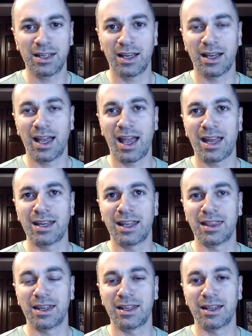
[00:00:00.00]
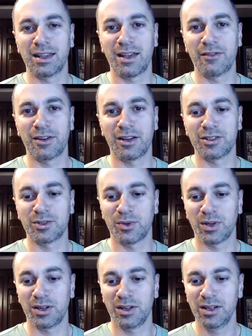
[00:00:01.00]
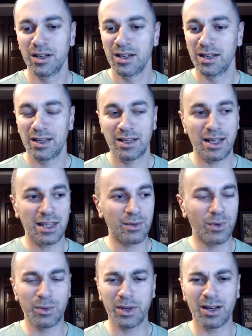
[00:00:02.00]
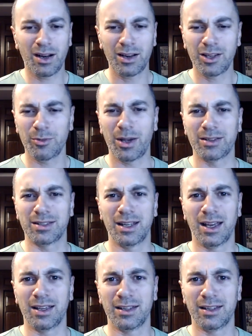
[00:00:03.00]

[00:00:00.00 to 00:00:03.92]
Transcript: at Nathan E11 on Twitter. Nathan, what are we going to argue about today?